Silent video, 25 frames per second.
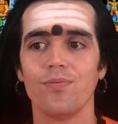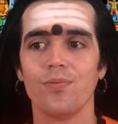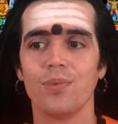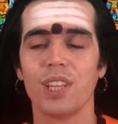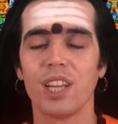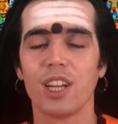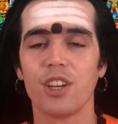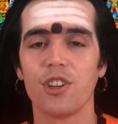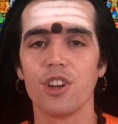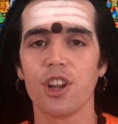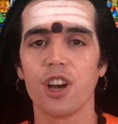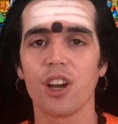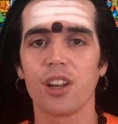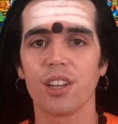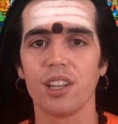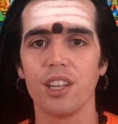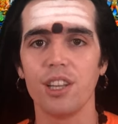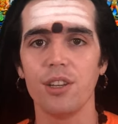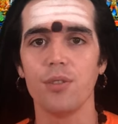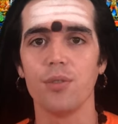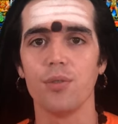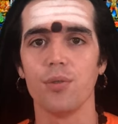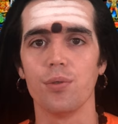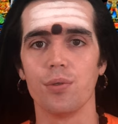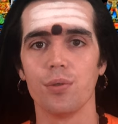they're not
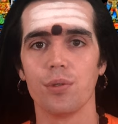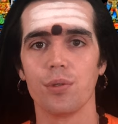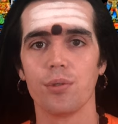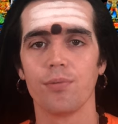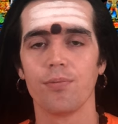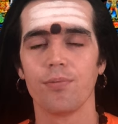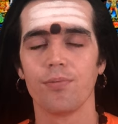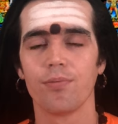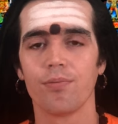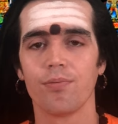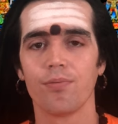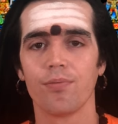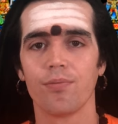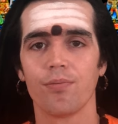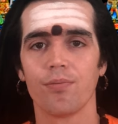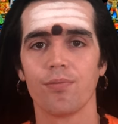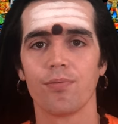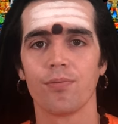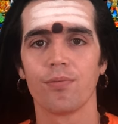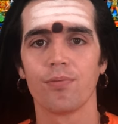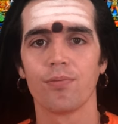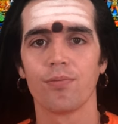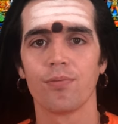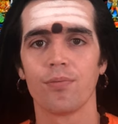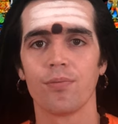Hindus.
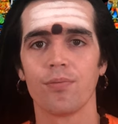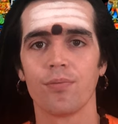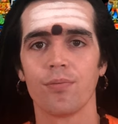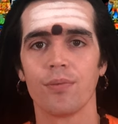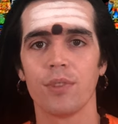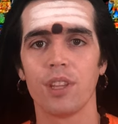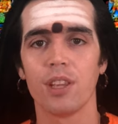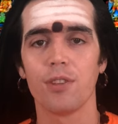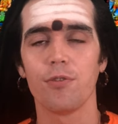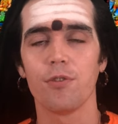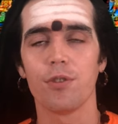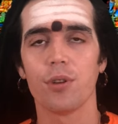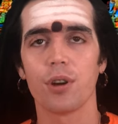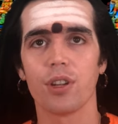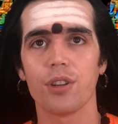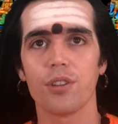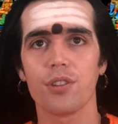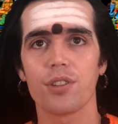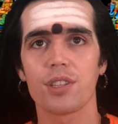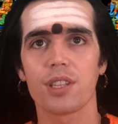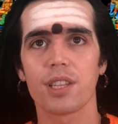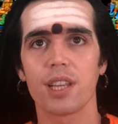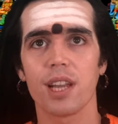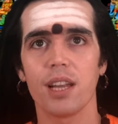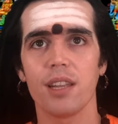If you
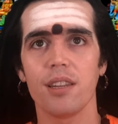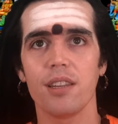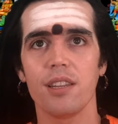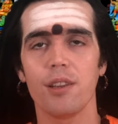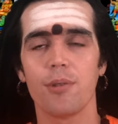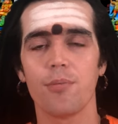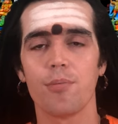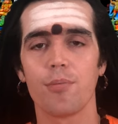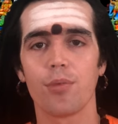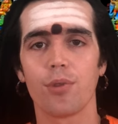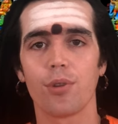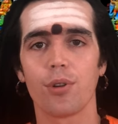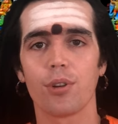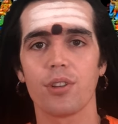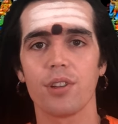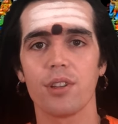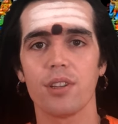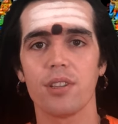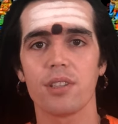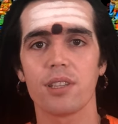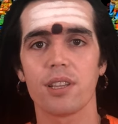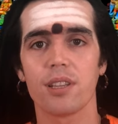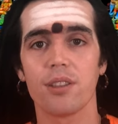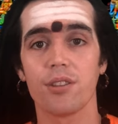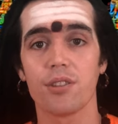understand the
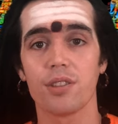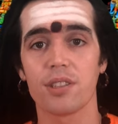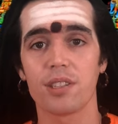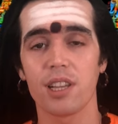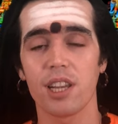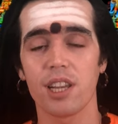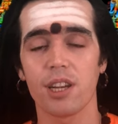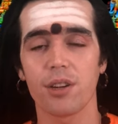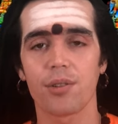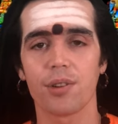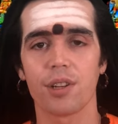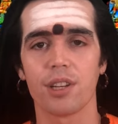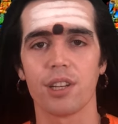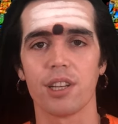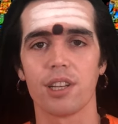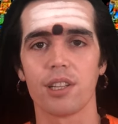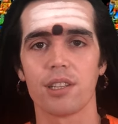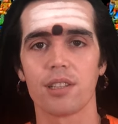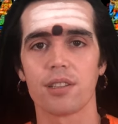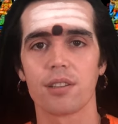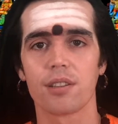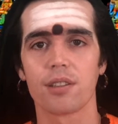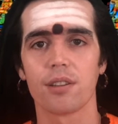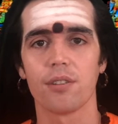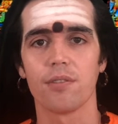importance and the
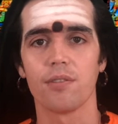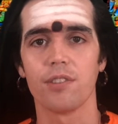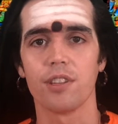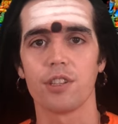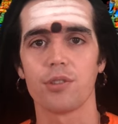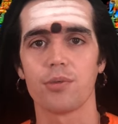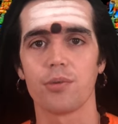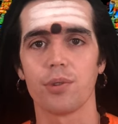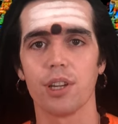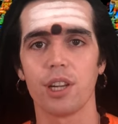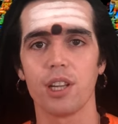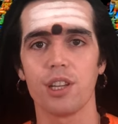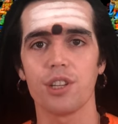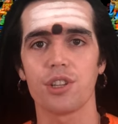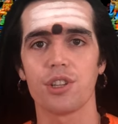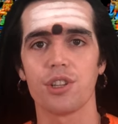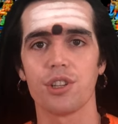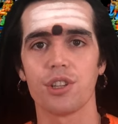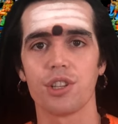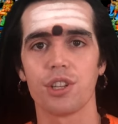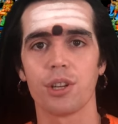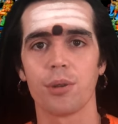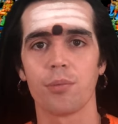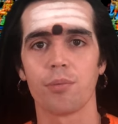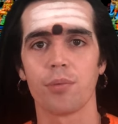sacredness of this
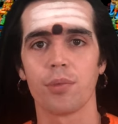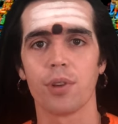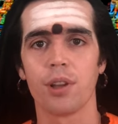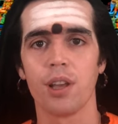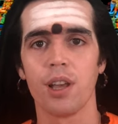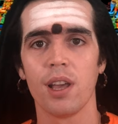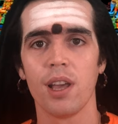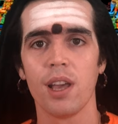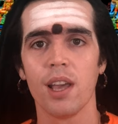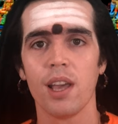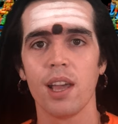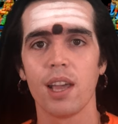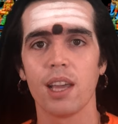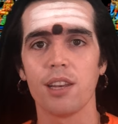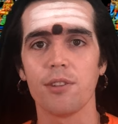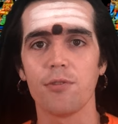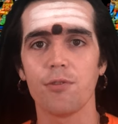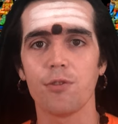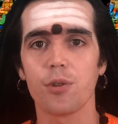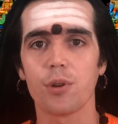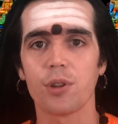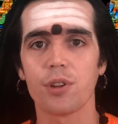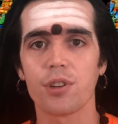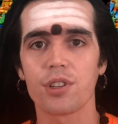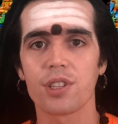relationship, and
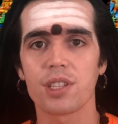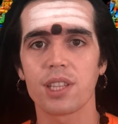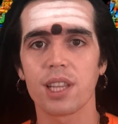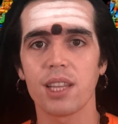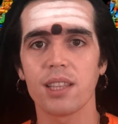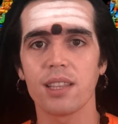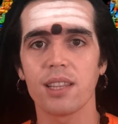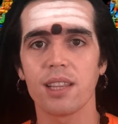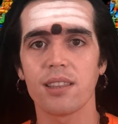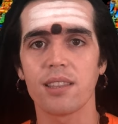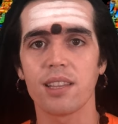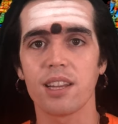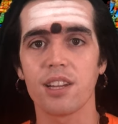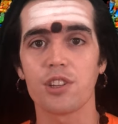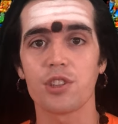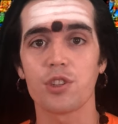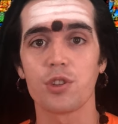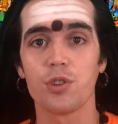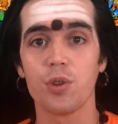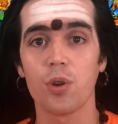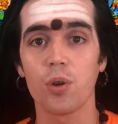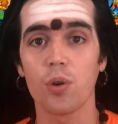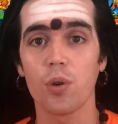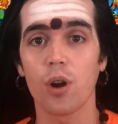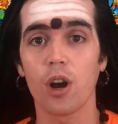if you understand that there's
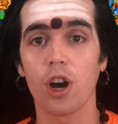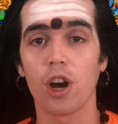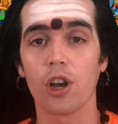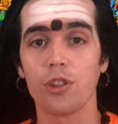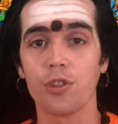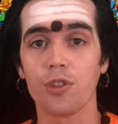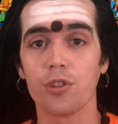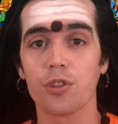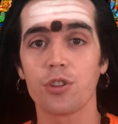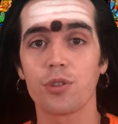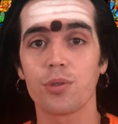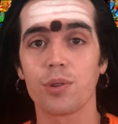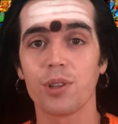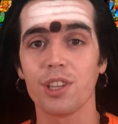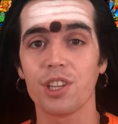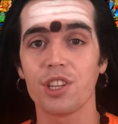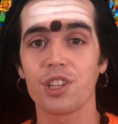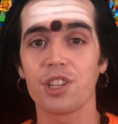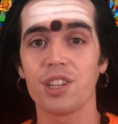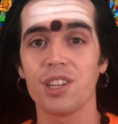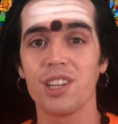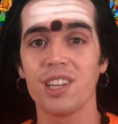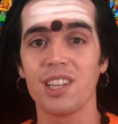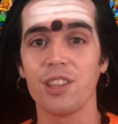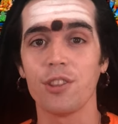no other
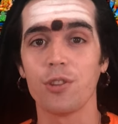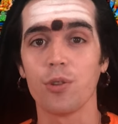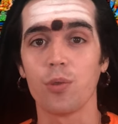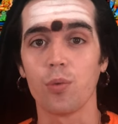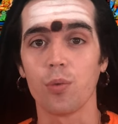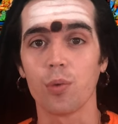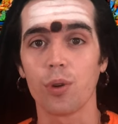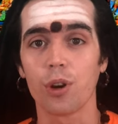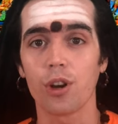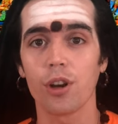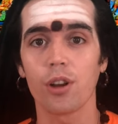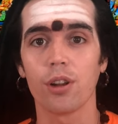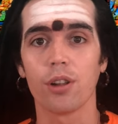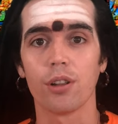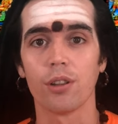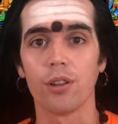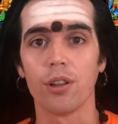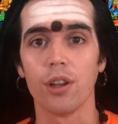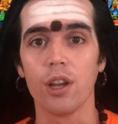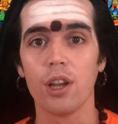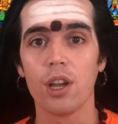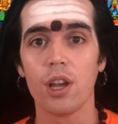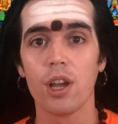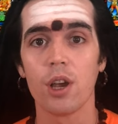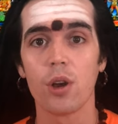tradition in the
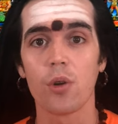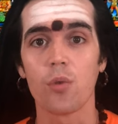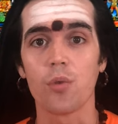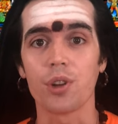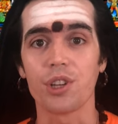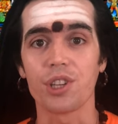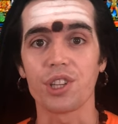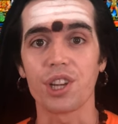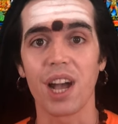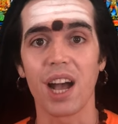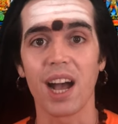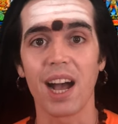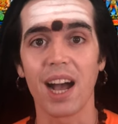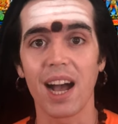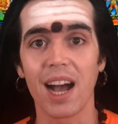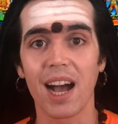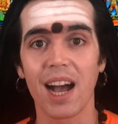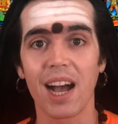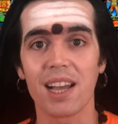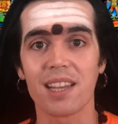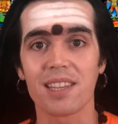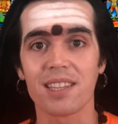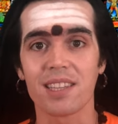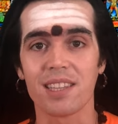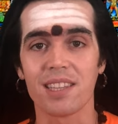world which
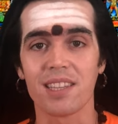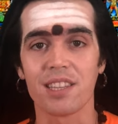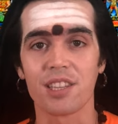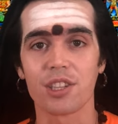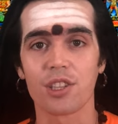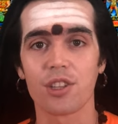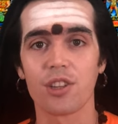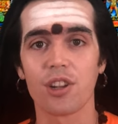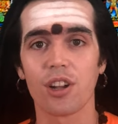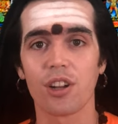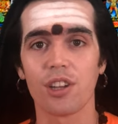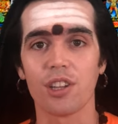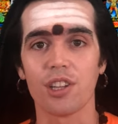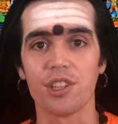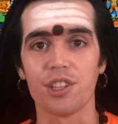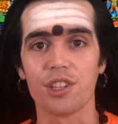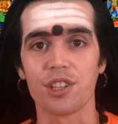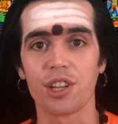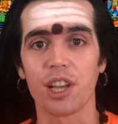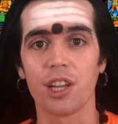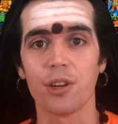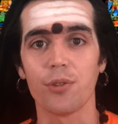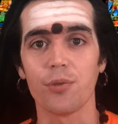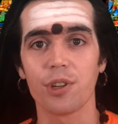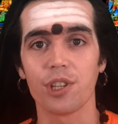has this knowledge
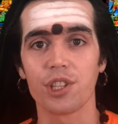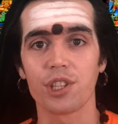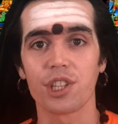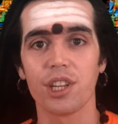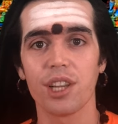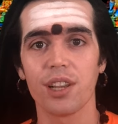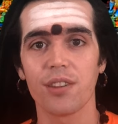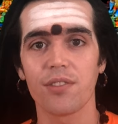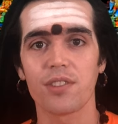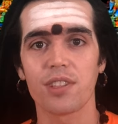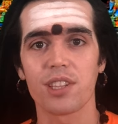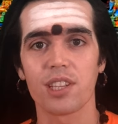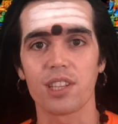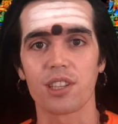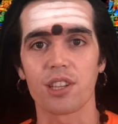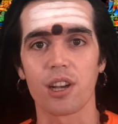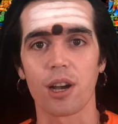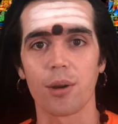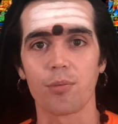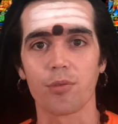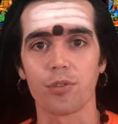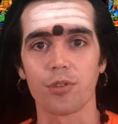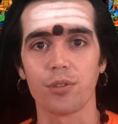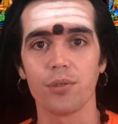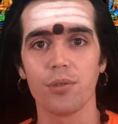and which gives this
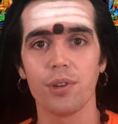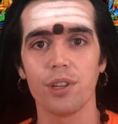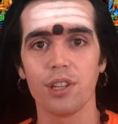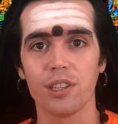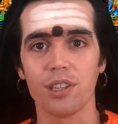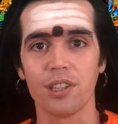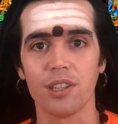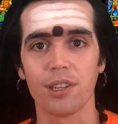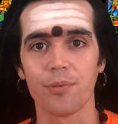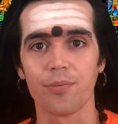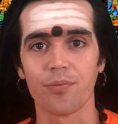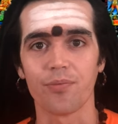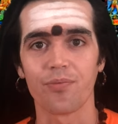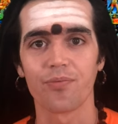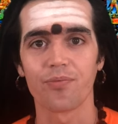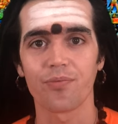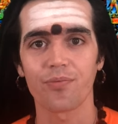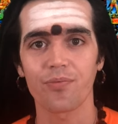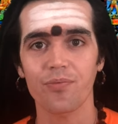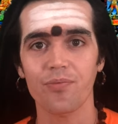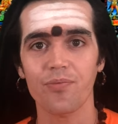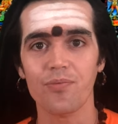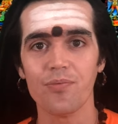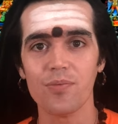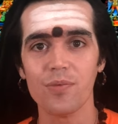opportunity
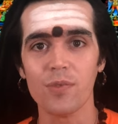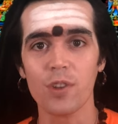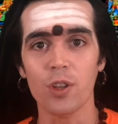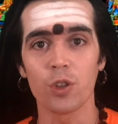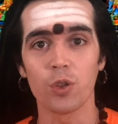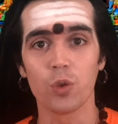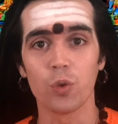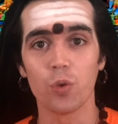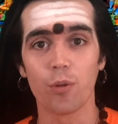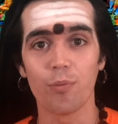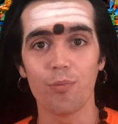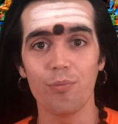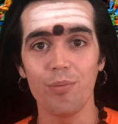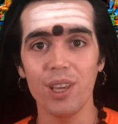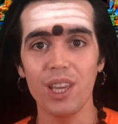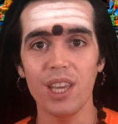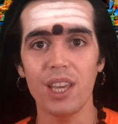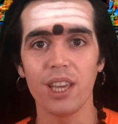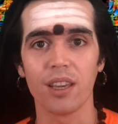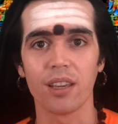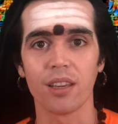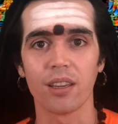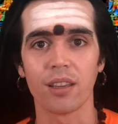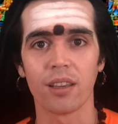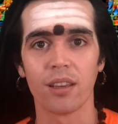to a
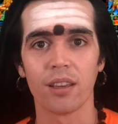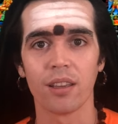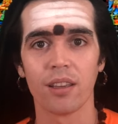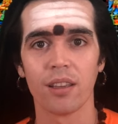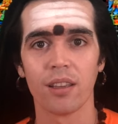being,